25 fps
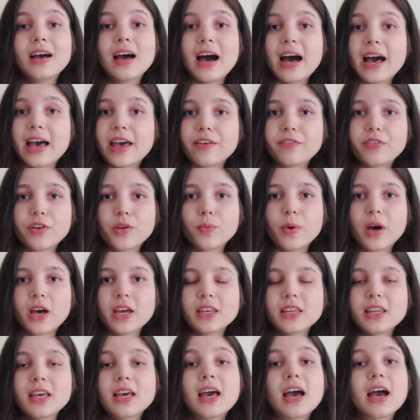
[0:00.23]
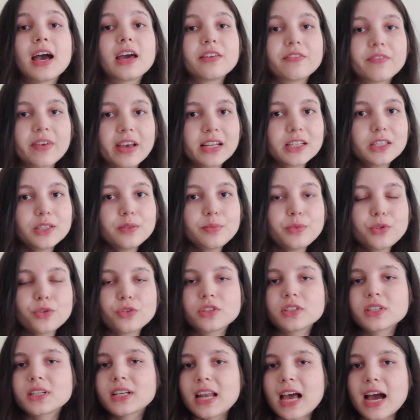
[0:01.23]
Hi everyone, and welcome to
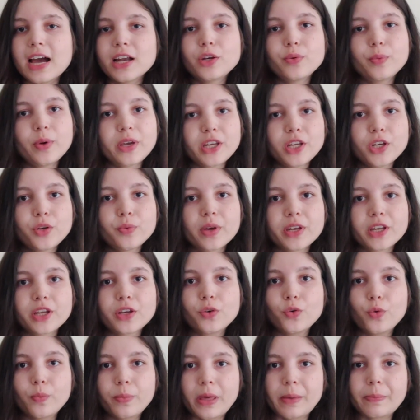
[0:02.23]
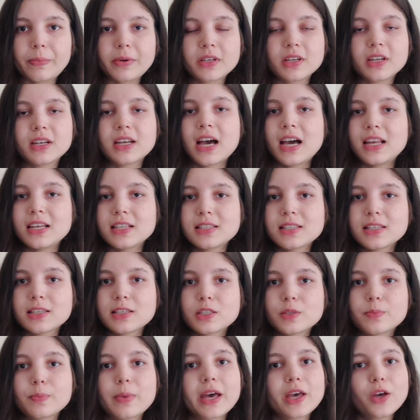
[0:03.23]
the CLAT 2022 paper
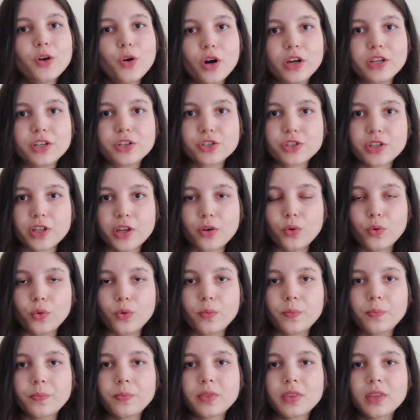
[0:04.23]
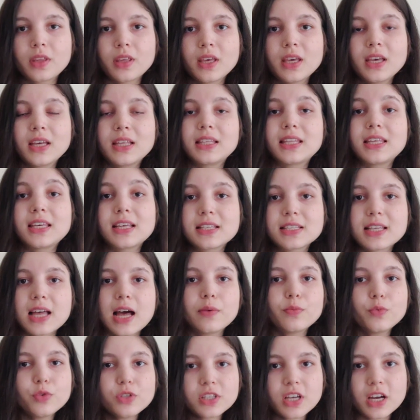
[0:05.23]
analysis by CollegeDekho. The
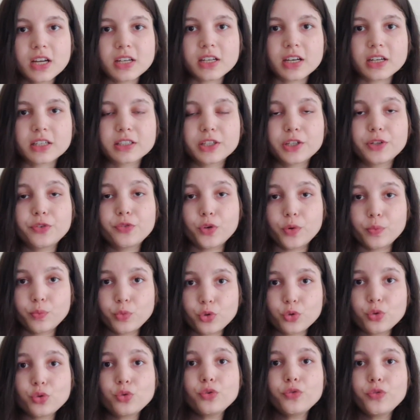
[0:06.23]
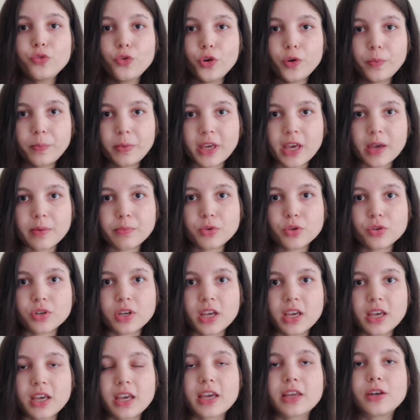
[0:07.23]
exam was conducted from 2 to 4 p.m.
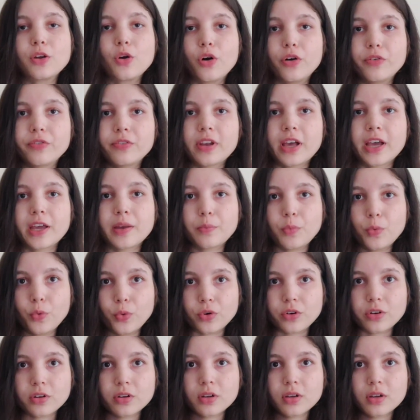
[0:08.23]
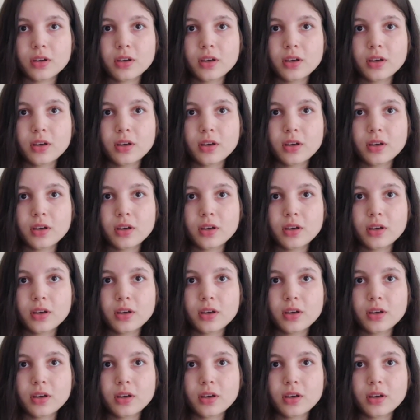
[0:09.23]
today in offline mode.